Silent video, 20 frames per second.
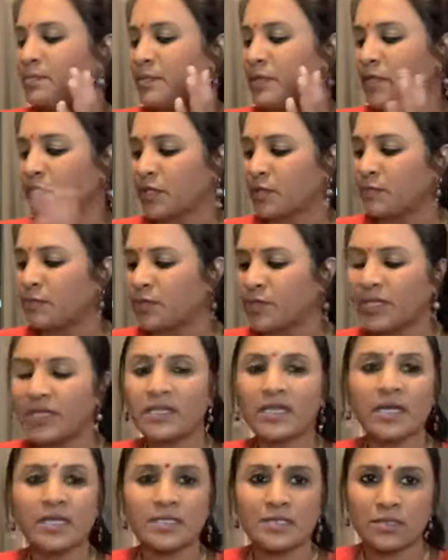you know, putting
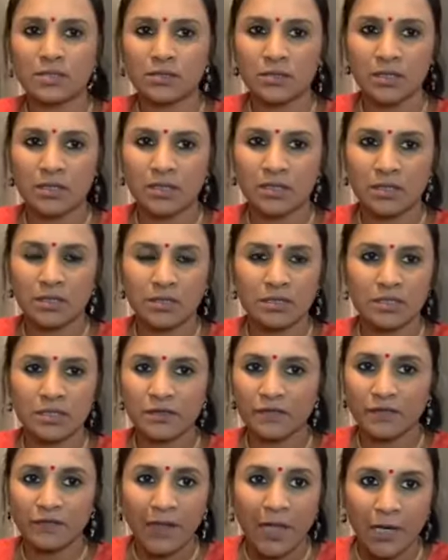that to the
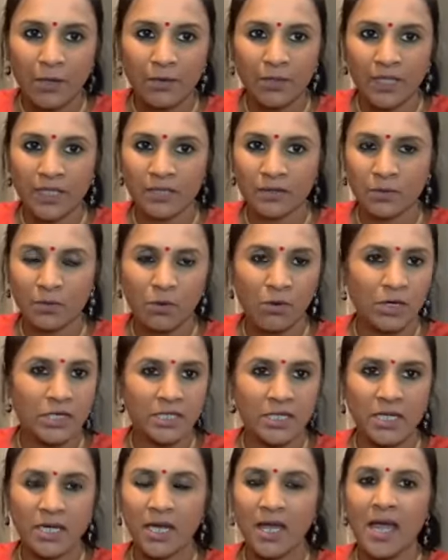flour and the
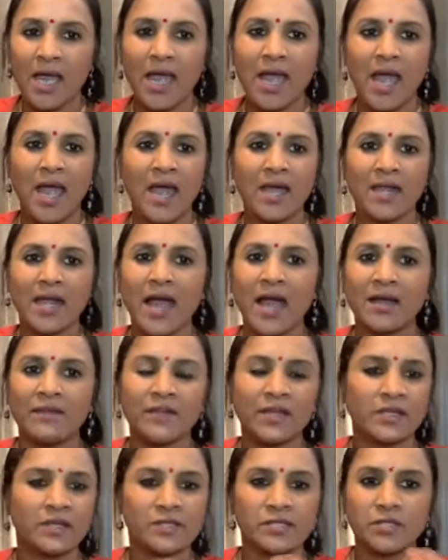water, and
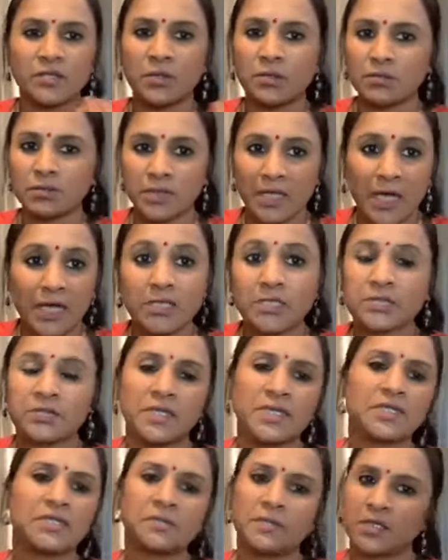having this whole natural
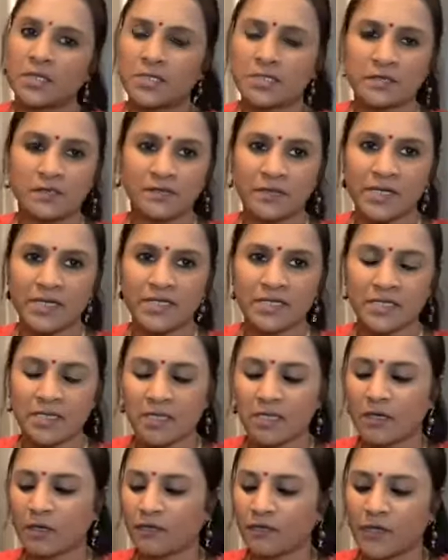experience of
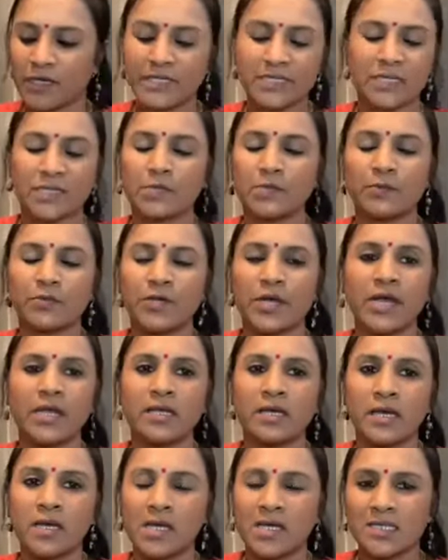rising the bread.
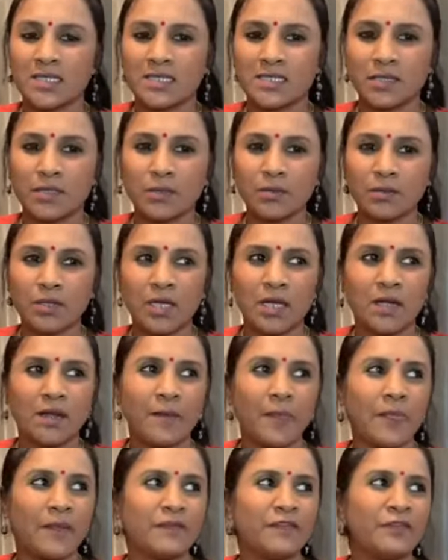So
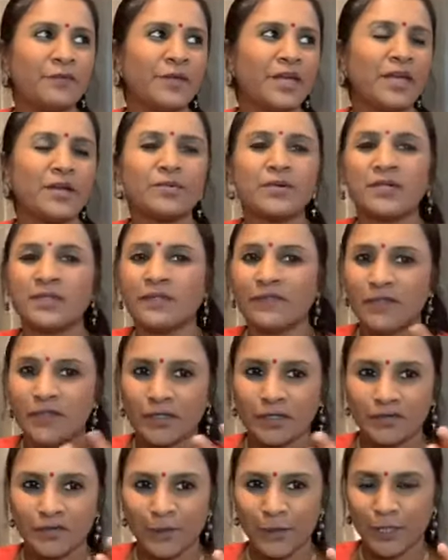for me, I really
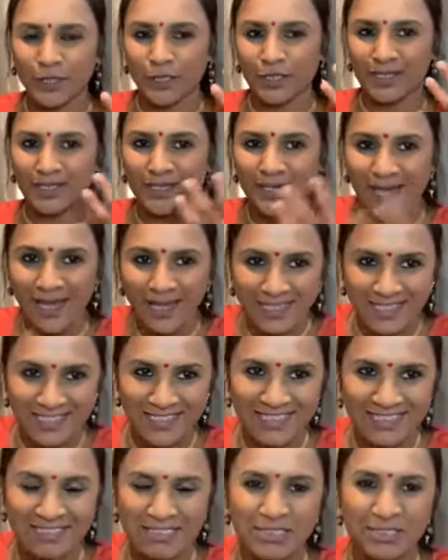feel very
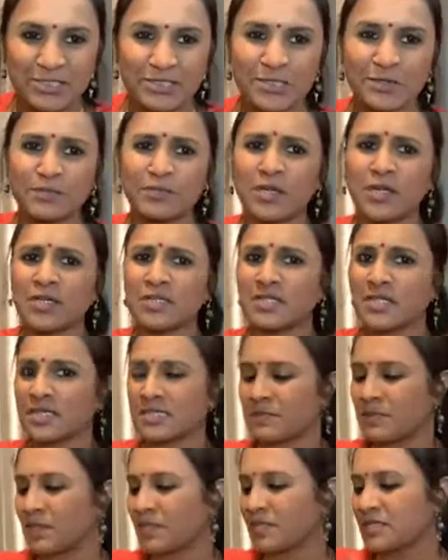connected, you know, to the process,
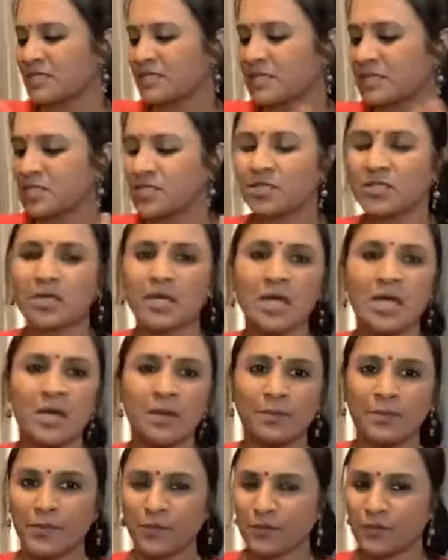because it's such a
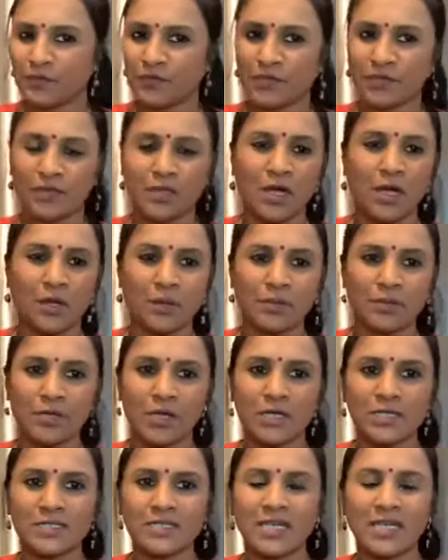beautiful long
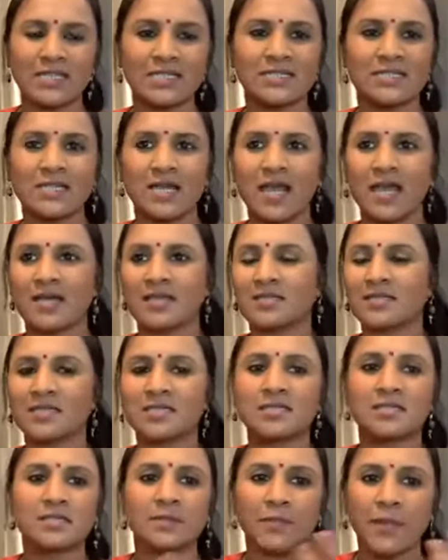process and
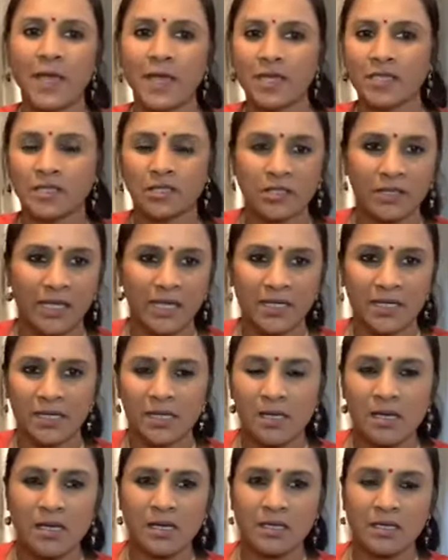doesn't depend on
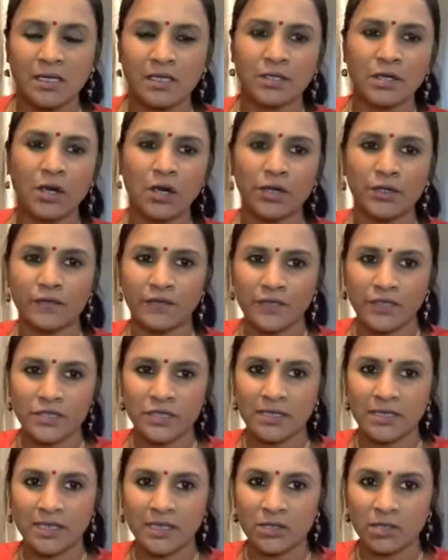any, you know,
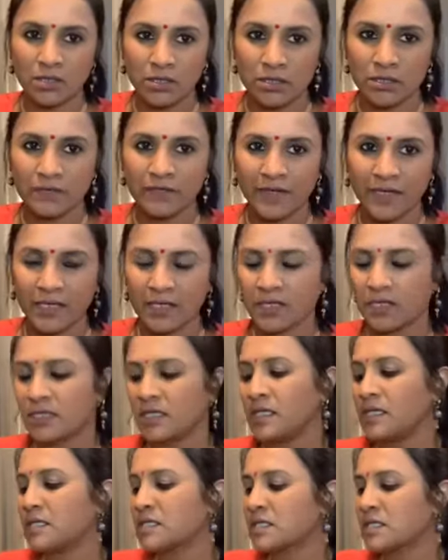artificially cultivated
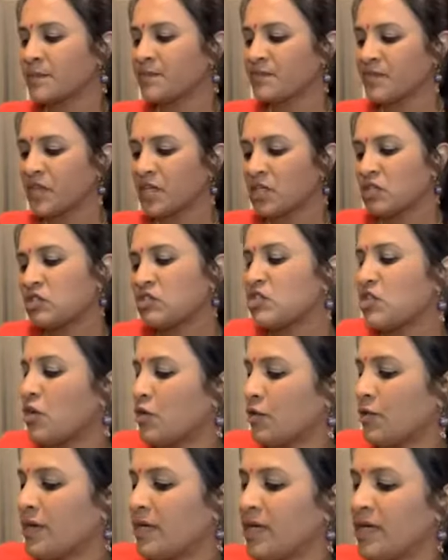yeast.
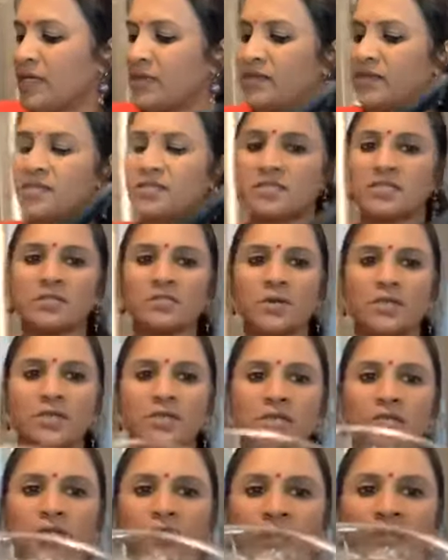So this is what
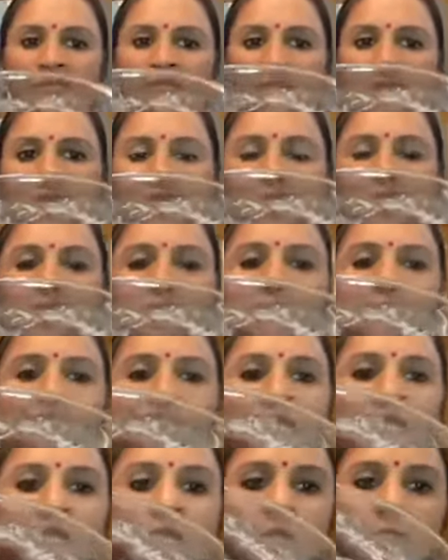it looks like.
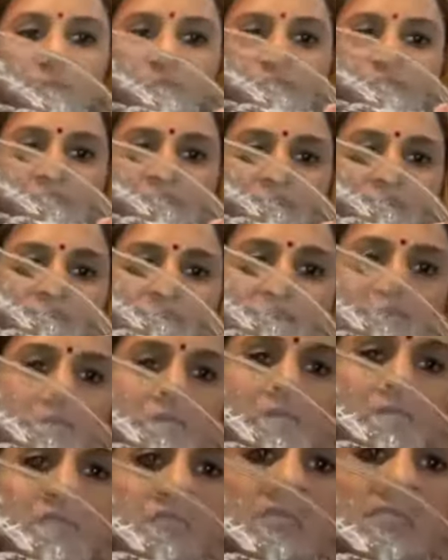I hope you can
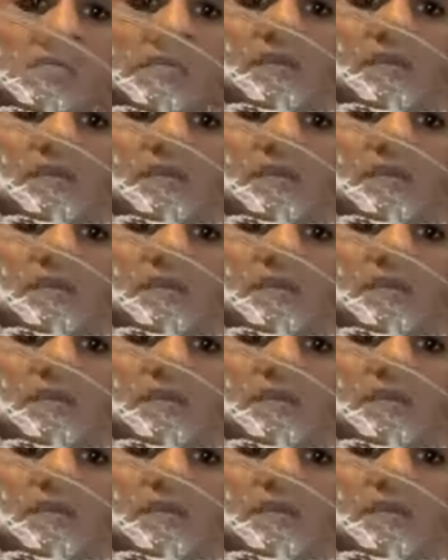see this